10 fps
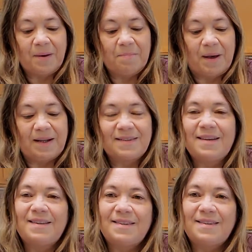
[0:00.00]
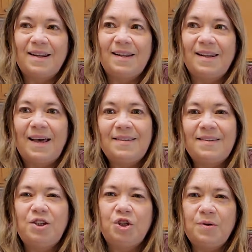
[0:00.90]
But it's
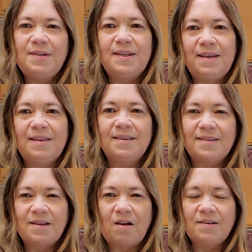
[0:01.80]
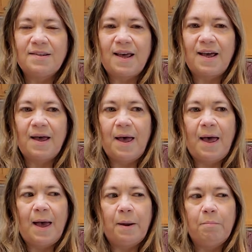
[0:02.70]
less juicy than salsa
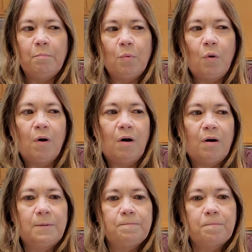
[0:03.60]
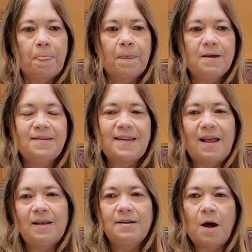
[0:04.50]
and more
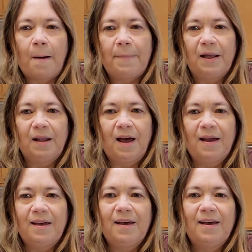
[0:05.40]
salad topping like.